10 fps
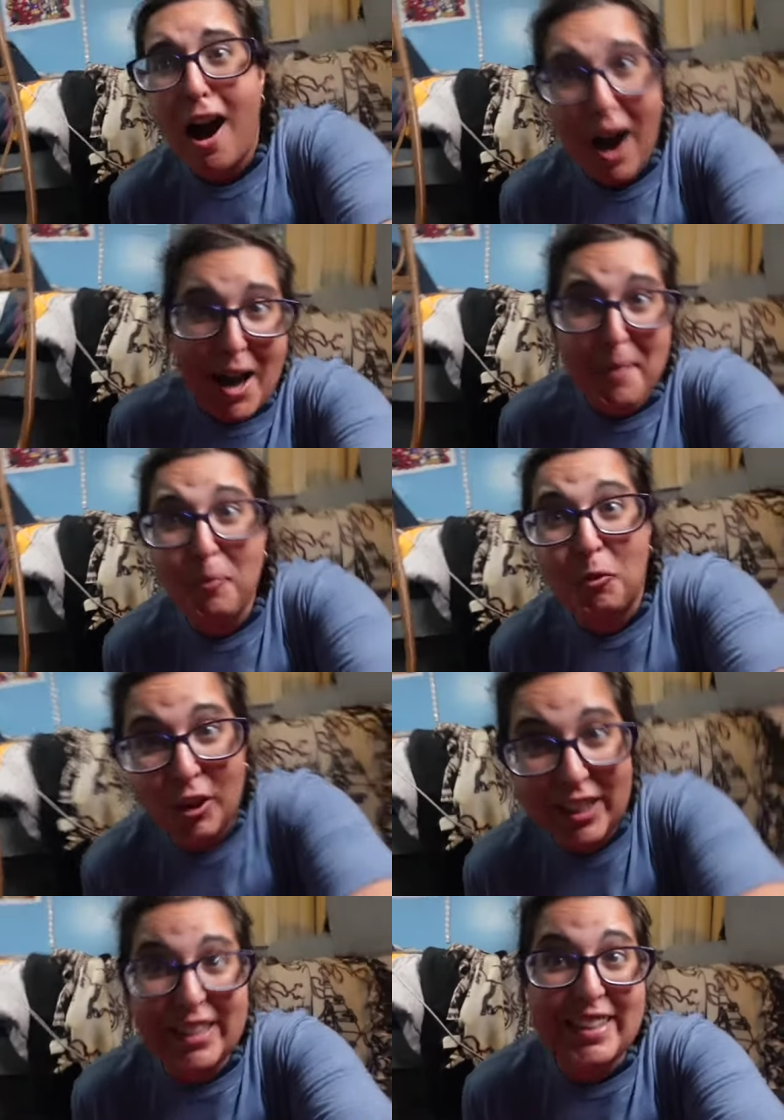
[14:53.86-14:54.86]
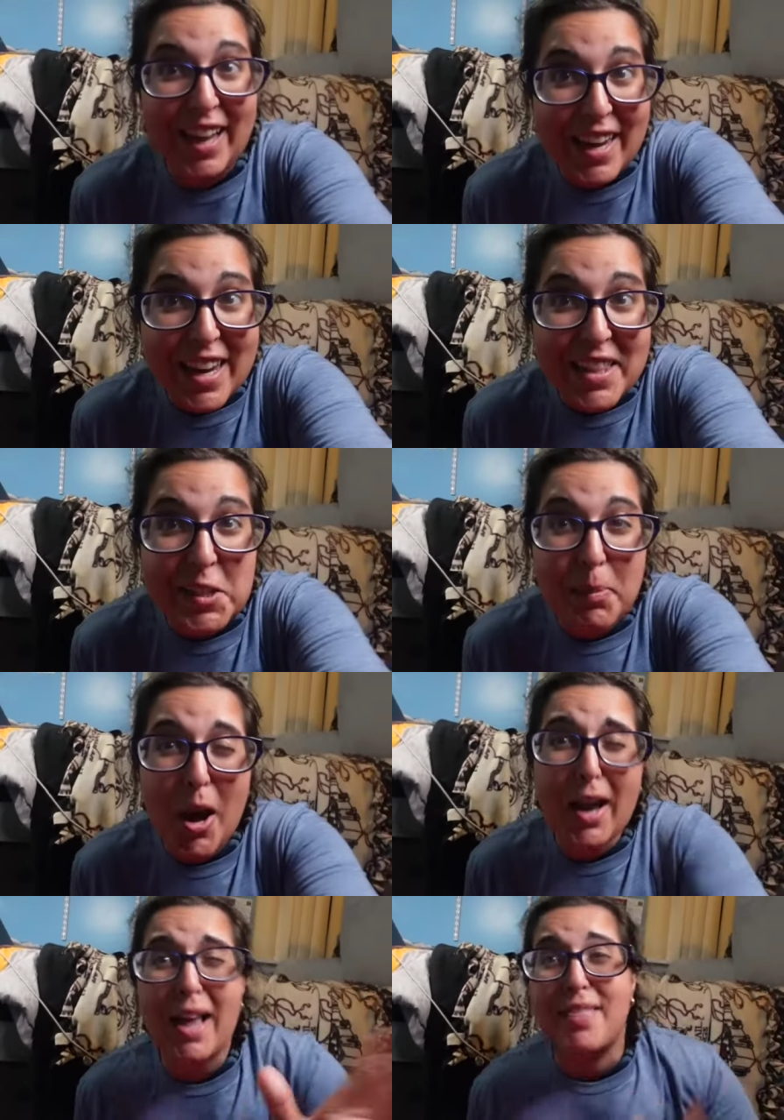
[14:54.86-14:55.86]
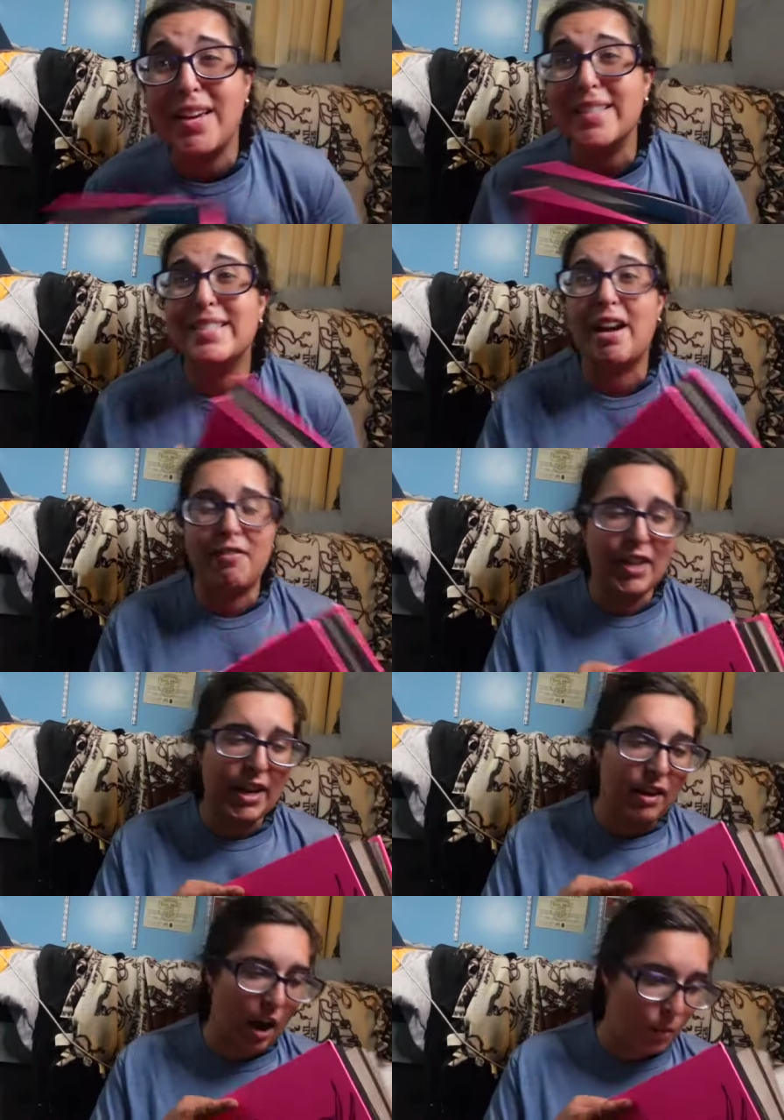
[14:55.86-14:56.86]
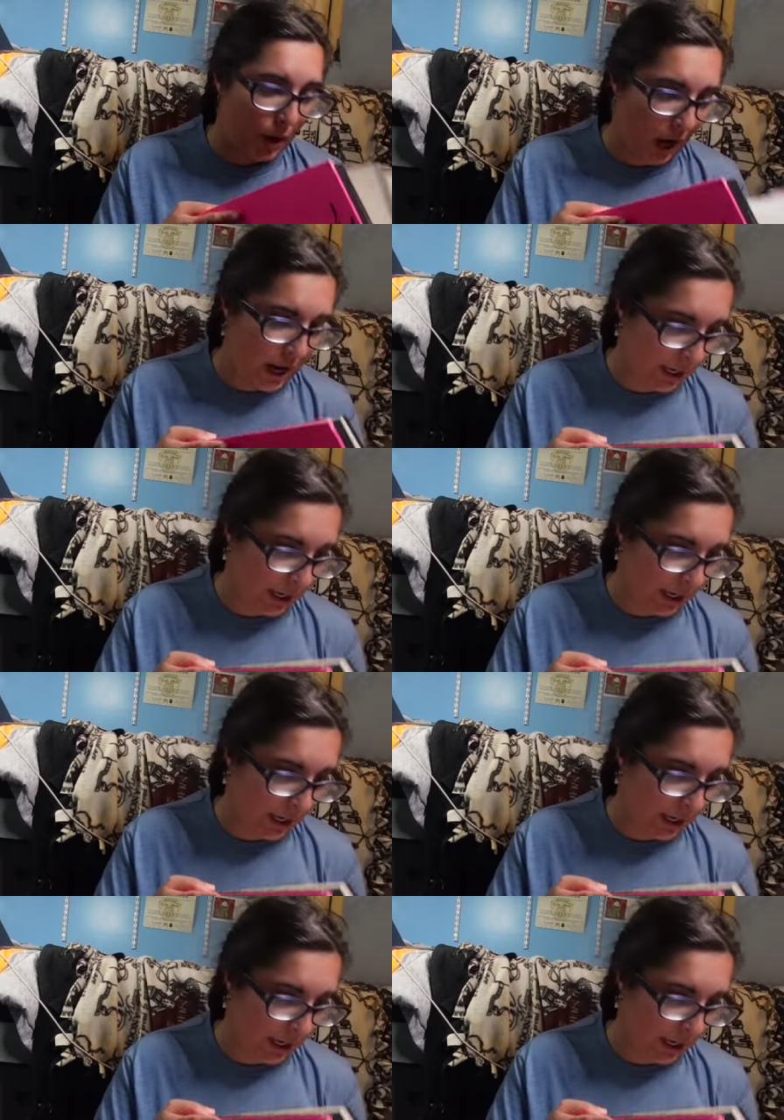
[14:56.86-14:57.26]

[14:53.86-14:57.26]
I'm really liking this book. I think it's definitely not what I